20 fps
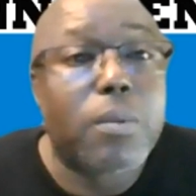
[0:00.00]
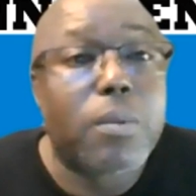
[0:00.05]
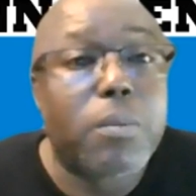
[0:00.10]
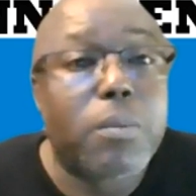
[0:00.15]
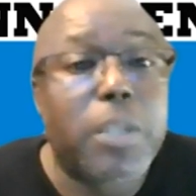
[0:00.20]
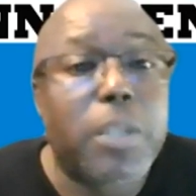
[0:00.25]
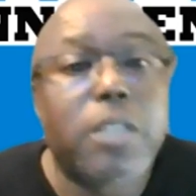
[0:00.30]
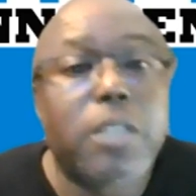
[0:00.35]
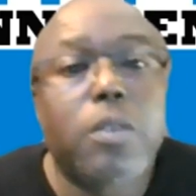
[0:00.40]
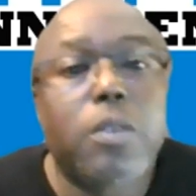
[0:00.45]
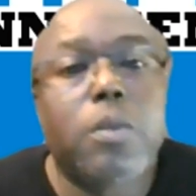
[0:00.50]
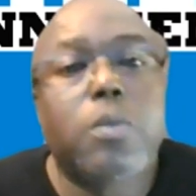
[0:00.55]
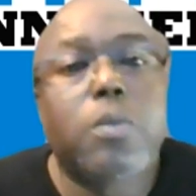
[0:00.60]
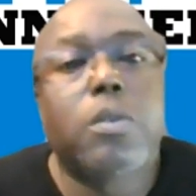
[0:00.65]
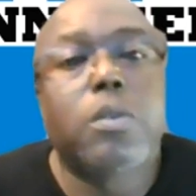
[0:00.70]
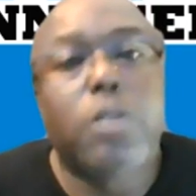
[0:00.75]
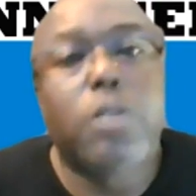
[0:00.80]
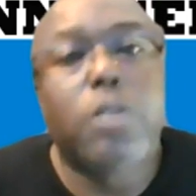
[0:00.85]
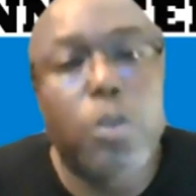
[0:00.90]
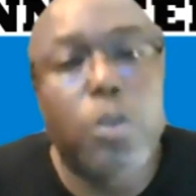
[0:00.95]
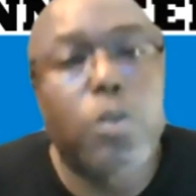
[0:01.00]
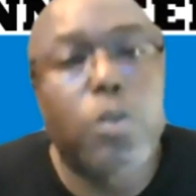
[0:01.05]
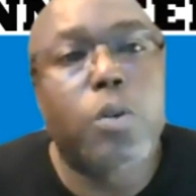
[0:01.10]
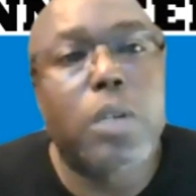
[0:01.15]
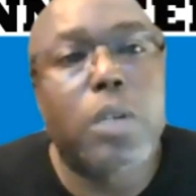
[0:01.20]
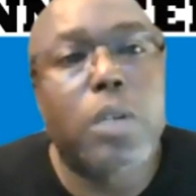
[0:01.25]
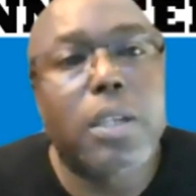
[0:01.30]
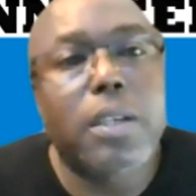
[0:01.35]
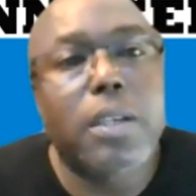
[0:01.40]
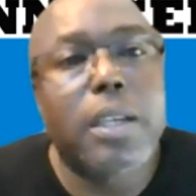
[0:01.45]
but you do
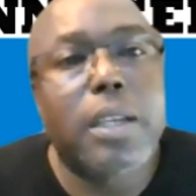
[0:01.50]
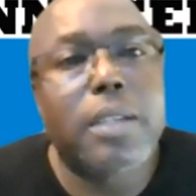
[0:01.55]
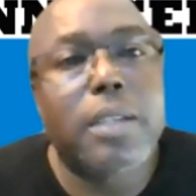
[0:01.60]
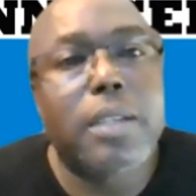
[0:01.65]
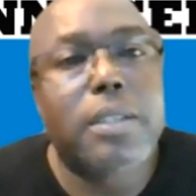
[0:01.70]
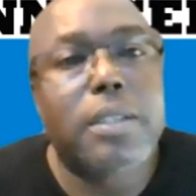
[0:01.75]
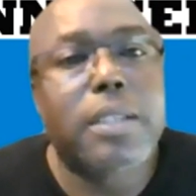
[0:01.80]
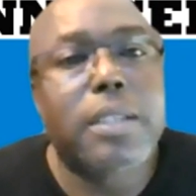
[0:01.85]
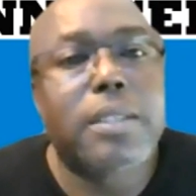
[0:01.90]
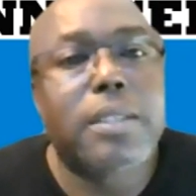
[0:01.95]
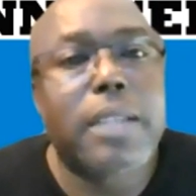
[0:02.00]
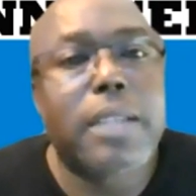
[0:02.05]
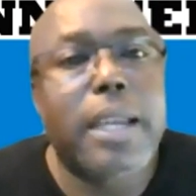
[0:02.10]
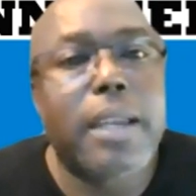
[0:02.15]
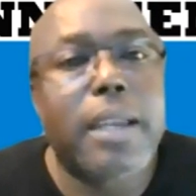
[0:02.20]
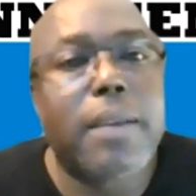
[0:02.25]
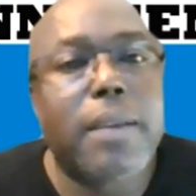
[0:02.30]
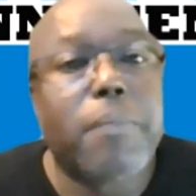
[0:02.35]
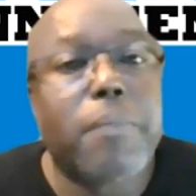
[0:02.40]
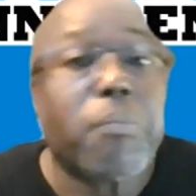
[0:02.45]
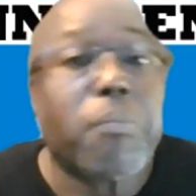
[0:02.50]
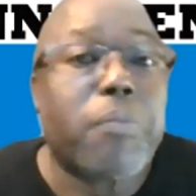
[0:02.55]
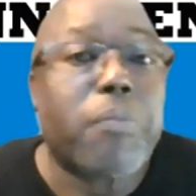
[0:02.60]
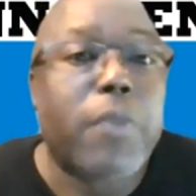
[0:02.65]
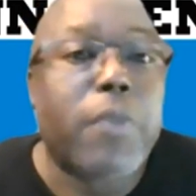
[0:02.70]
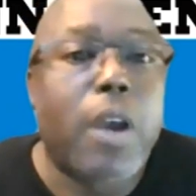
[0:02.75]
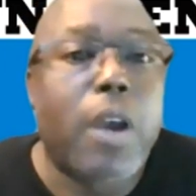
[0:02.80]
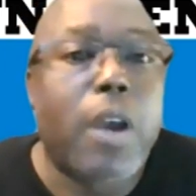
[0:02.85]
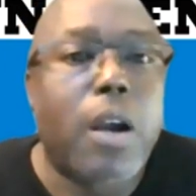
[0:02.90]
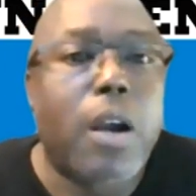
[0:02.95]
it and just say
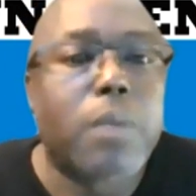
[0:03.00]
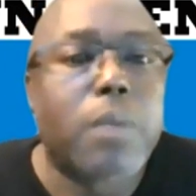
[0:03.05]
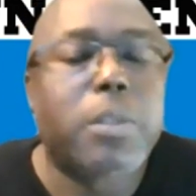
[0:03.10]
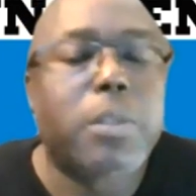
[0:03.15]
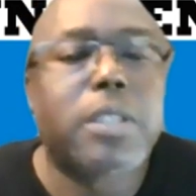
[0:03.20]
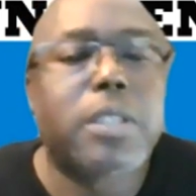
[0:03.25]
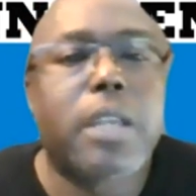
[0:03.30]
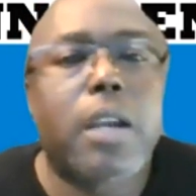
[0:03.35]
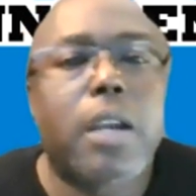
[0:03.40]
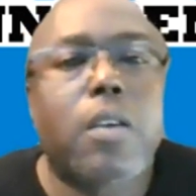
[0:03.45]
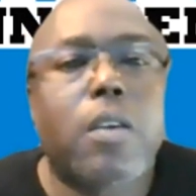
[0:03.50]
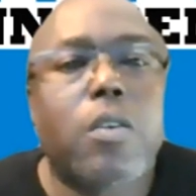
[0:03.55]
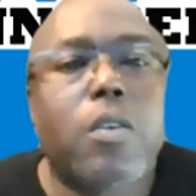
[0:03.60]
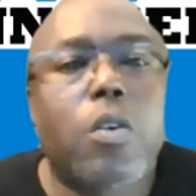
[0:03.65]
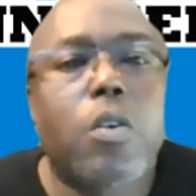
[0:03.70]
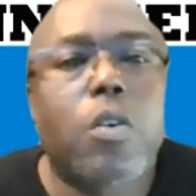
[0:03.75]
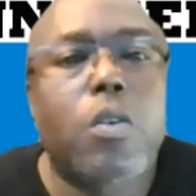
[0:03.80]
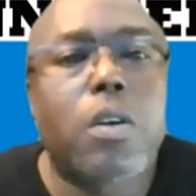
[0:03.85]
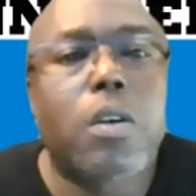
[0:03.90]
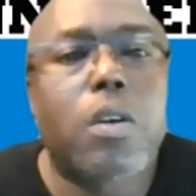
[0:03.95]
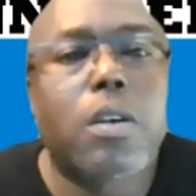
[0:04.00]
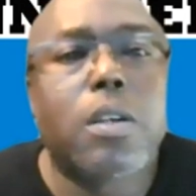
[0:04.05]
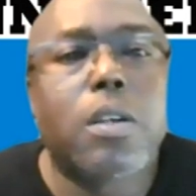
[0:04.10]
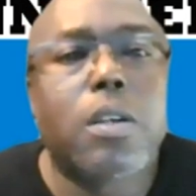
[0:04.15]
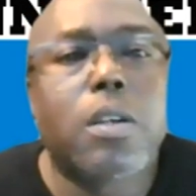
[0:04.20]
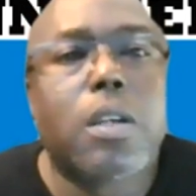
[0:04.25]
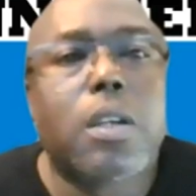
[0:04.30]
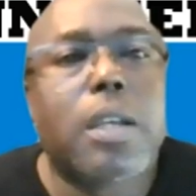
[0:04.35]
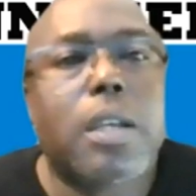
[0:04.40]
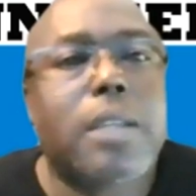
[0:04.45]
harmless error or
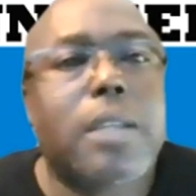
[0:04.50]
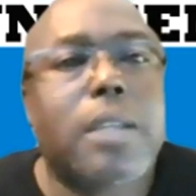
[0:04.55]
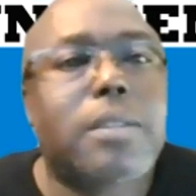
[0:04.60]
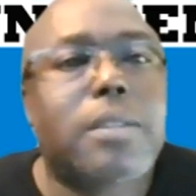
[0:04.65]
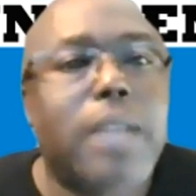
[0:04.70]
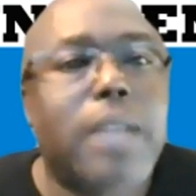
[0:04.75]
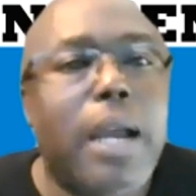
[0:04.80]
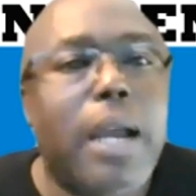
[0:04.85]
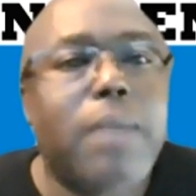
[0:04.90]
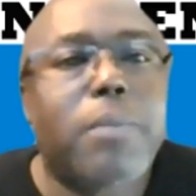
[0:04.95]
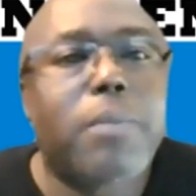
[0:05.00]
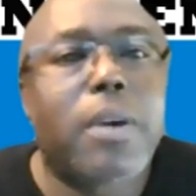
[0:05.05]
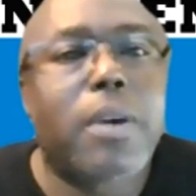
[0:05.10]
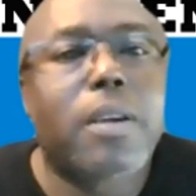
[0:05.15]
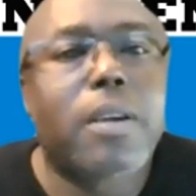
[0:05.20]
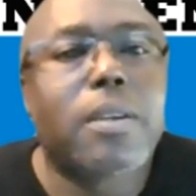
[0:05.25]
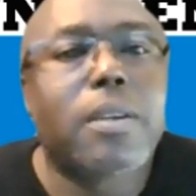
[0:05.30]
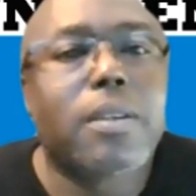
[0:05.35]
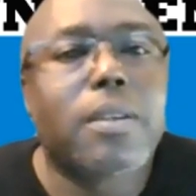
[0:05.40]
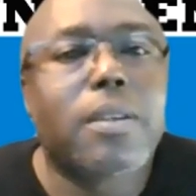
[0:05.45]
it's time barring?